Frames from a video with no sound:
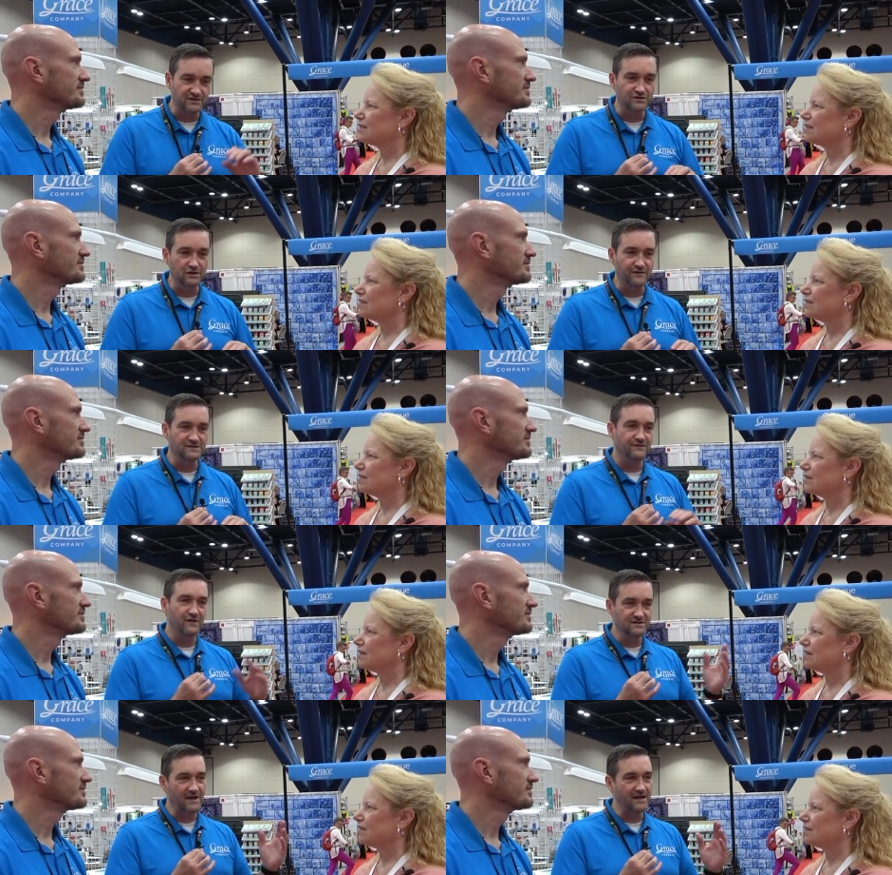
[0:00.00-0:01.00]
Speaker 1: the surface.
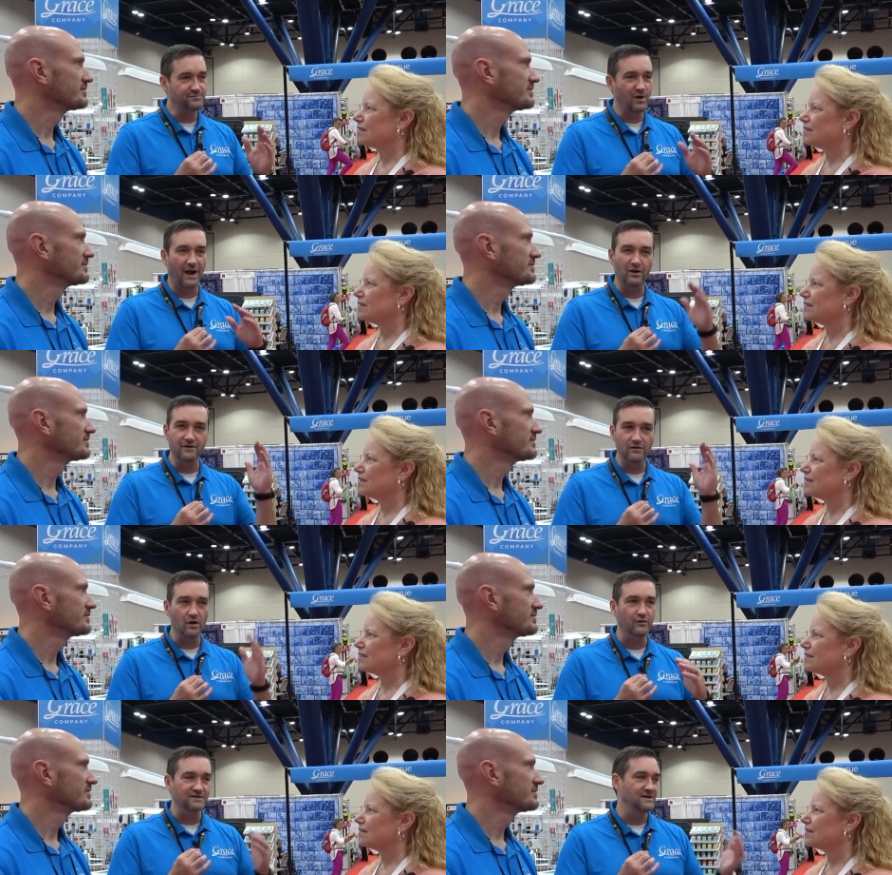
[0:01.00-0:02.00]
If there's an iceberg, I don't even
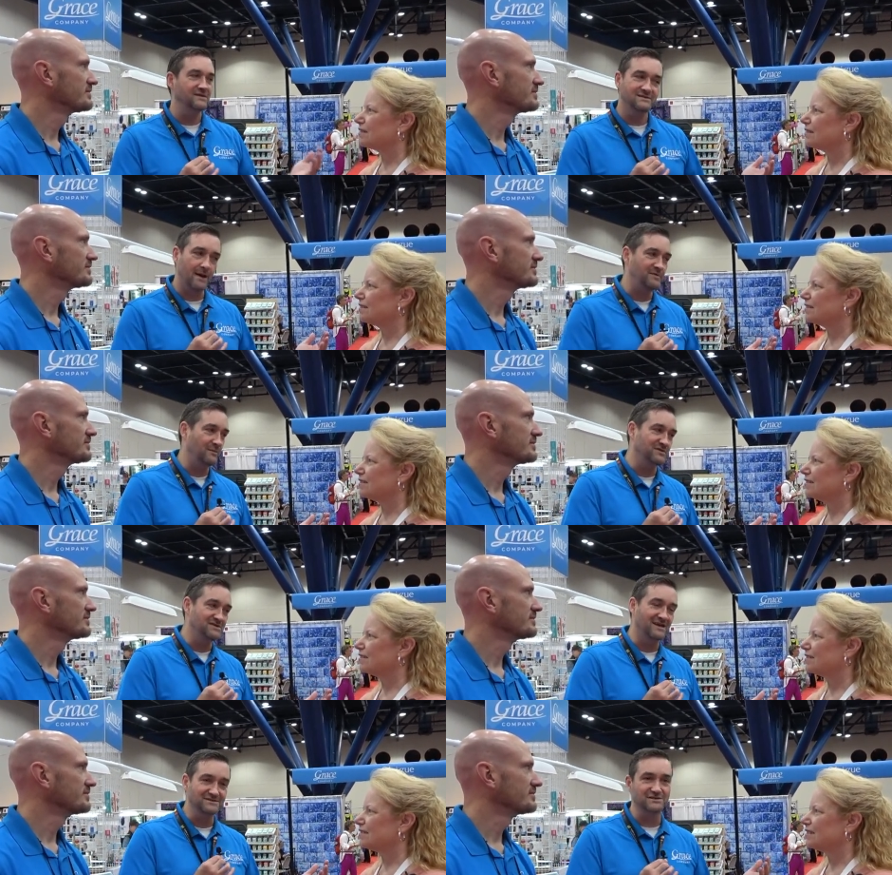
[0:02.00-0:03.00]
know if we're seeing the top
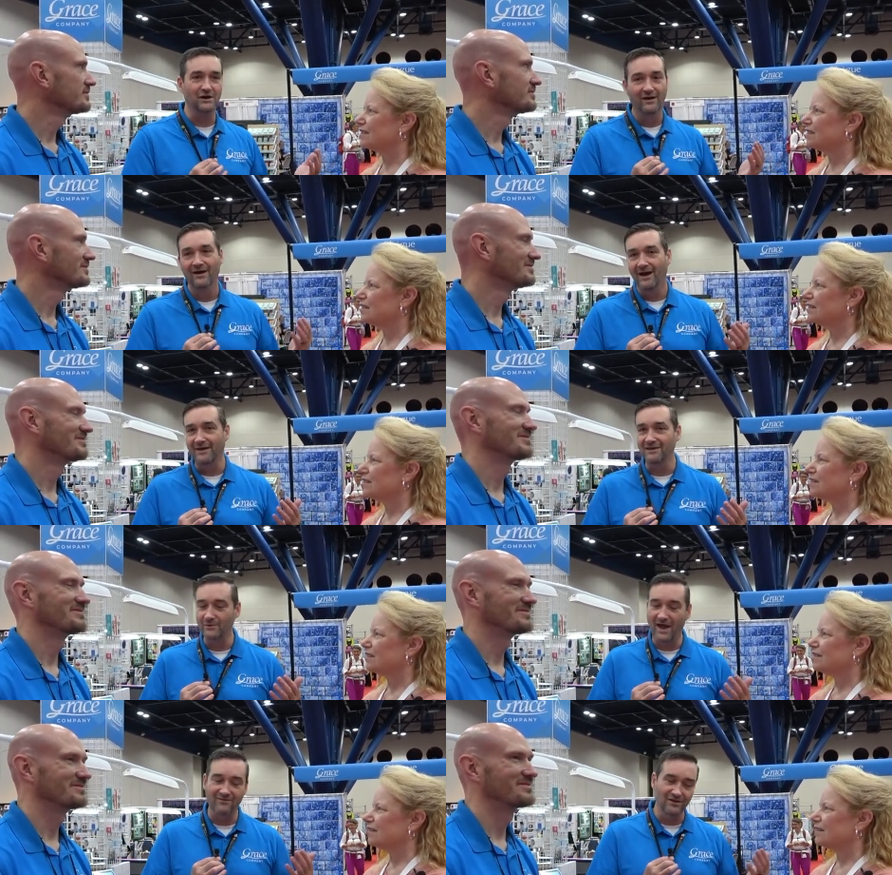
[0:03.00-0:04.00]
10%. So I
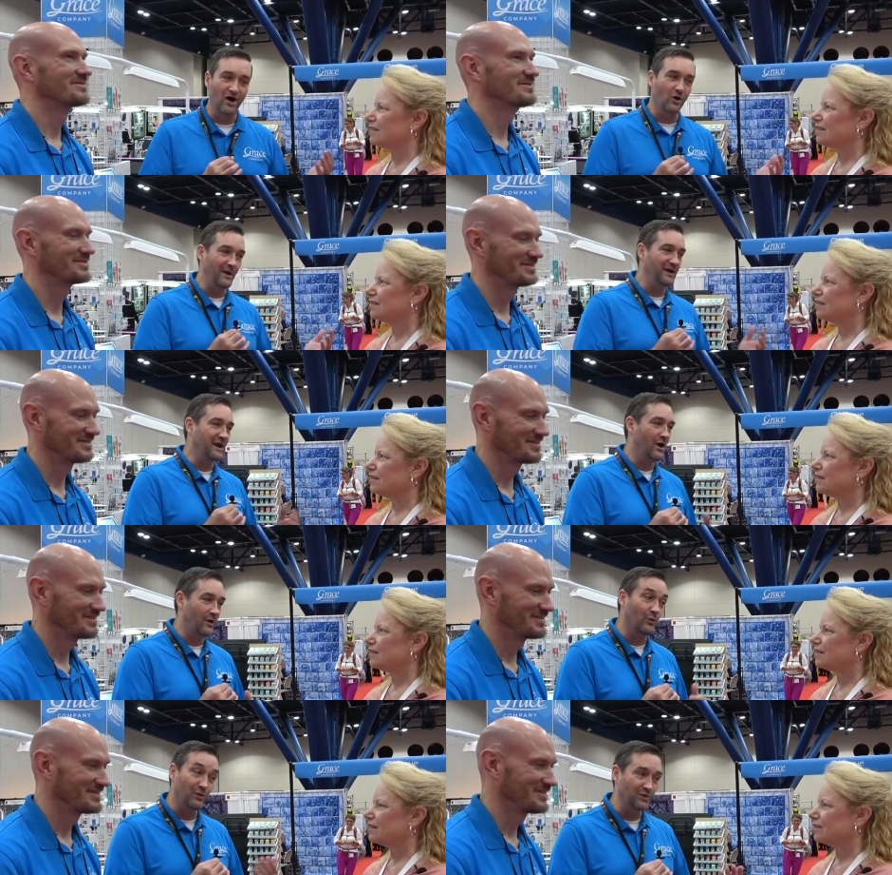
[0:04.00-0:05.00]
think we have a long way to
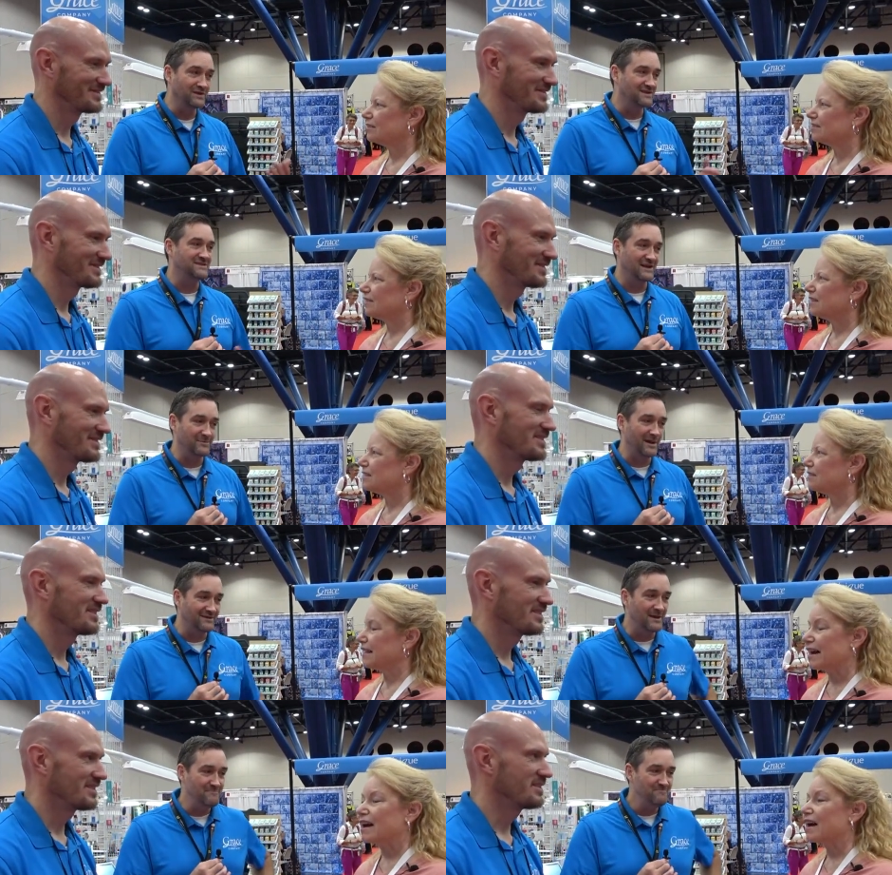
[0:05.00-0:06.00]
go, and we're really excited
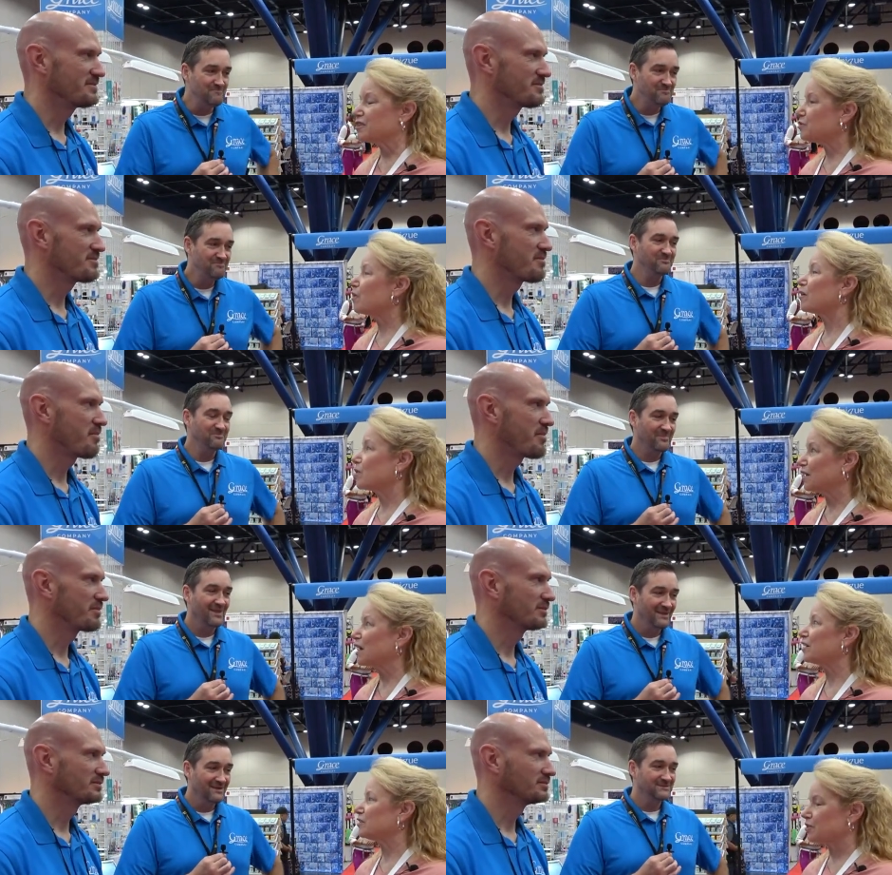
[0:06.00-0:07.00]
about
Speaker 2: yeah, that. Yeah, you are
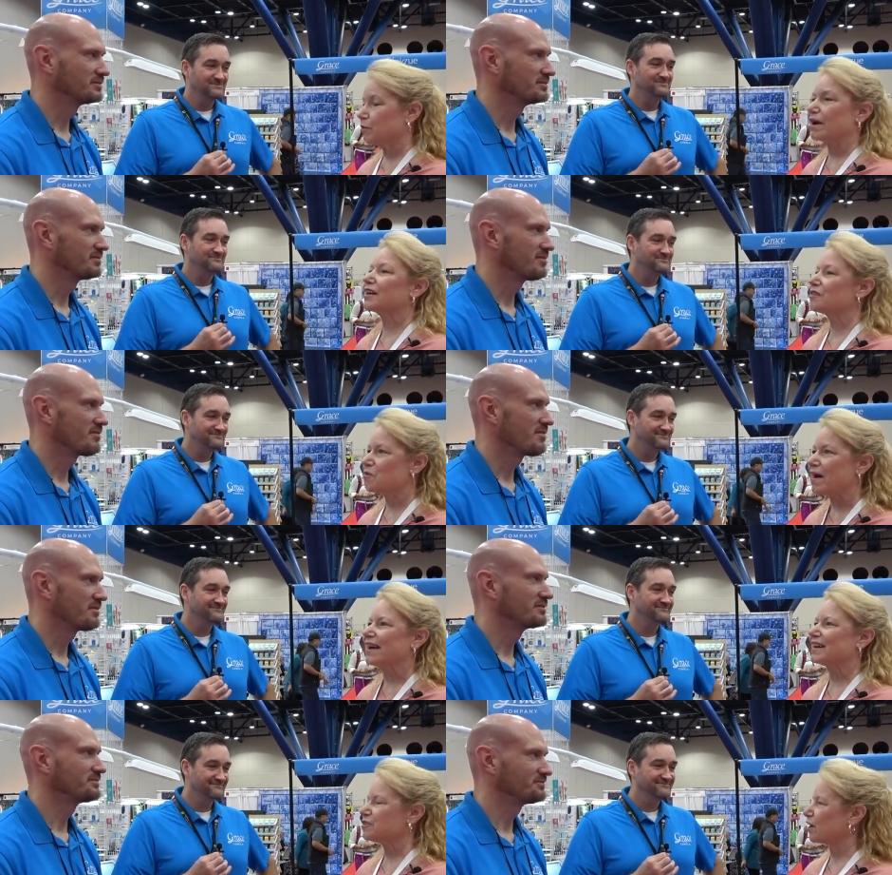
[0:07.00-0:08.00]
well on. You're well on the
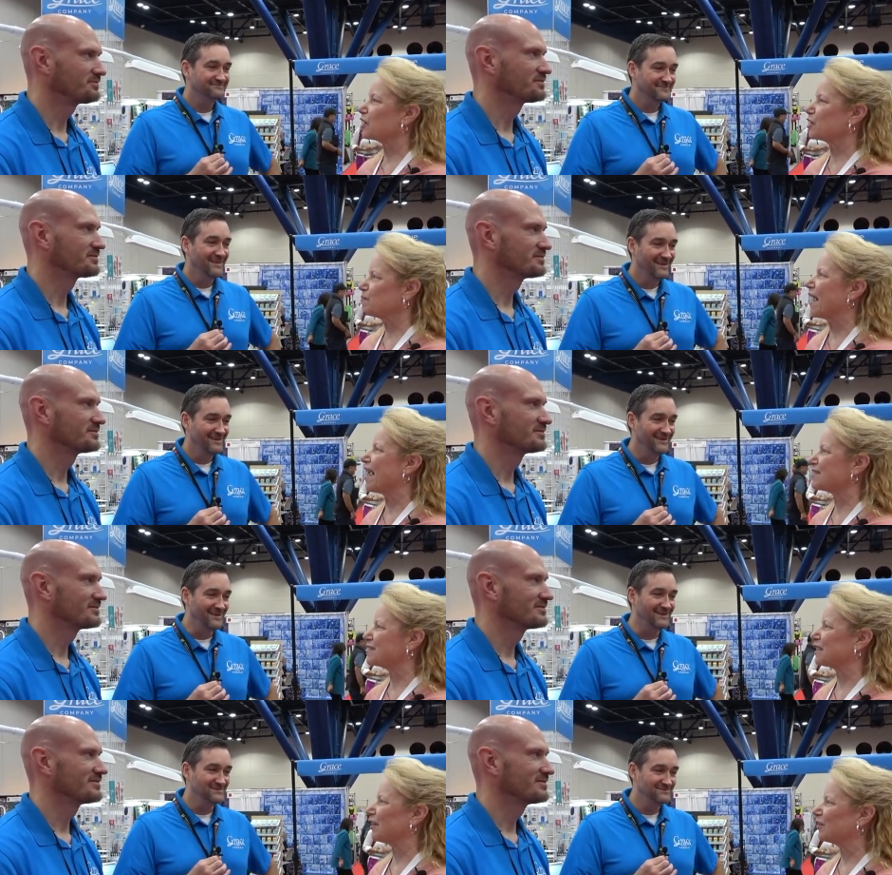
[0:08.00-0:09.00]
way, and you're on a good
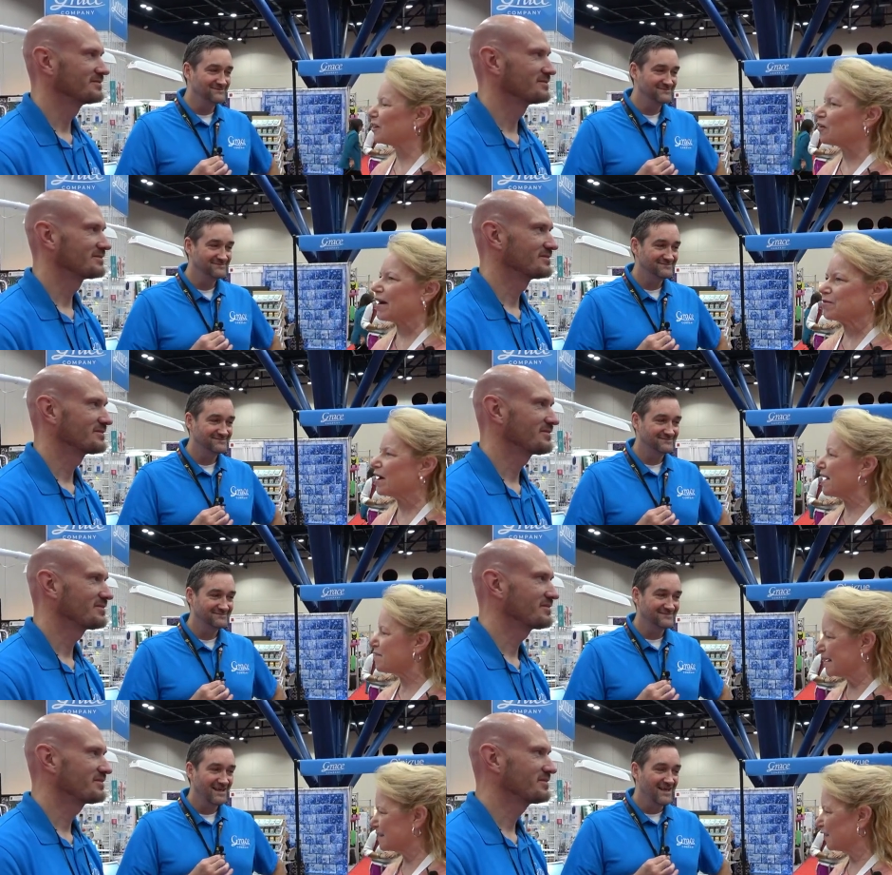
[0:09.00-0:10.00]
path. Yeah. So all right. Well,
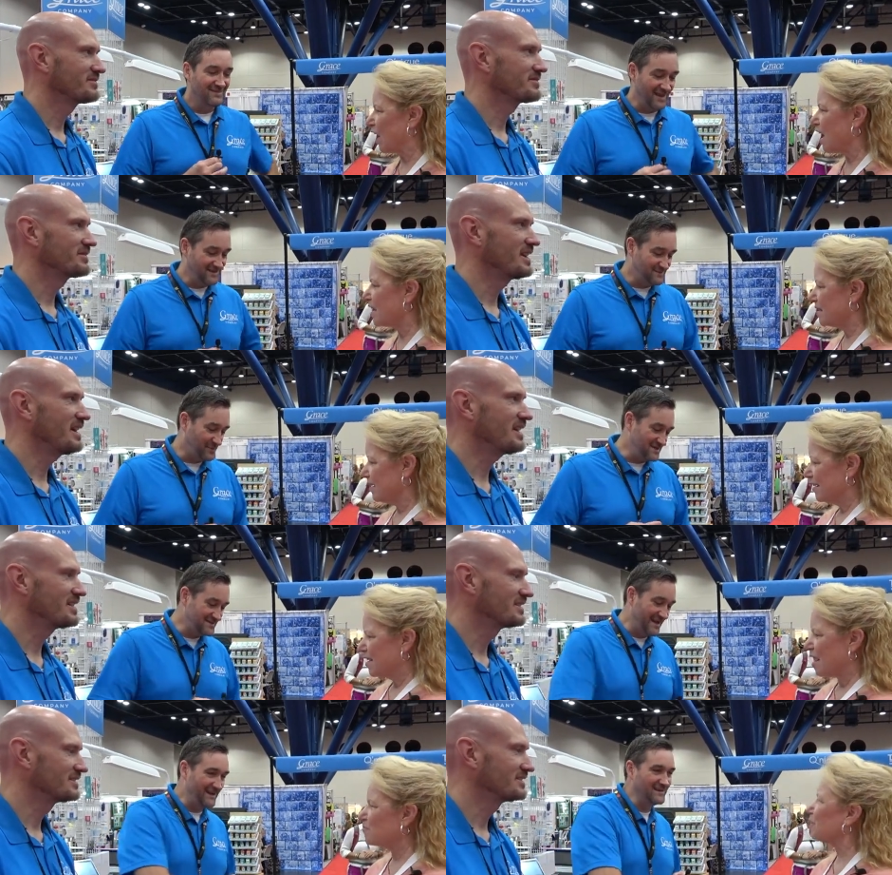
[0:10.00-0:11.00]
hey, thanks a lot. Thanks, yeah.
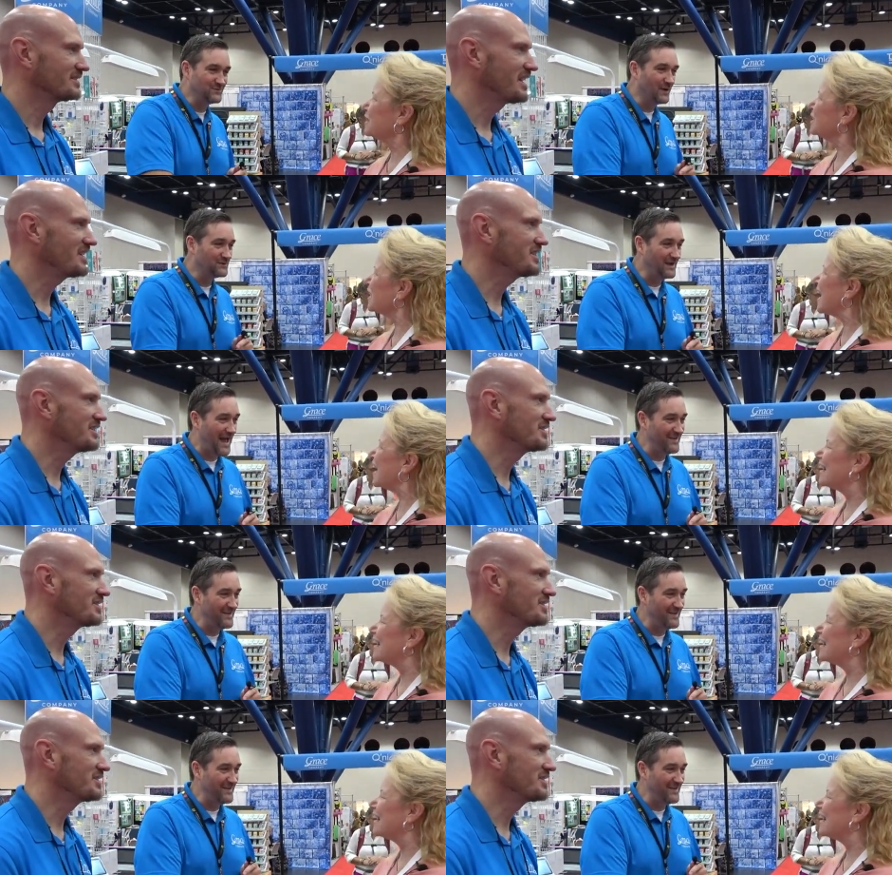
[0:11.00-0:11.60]
appreciate it. Appreciate it's wonderful it.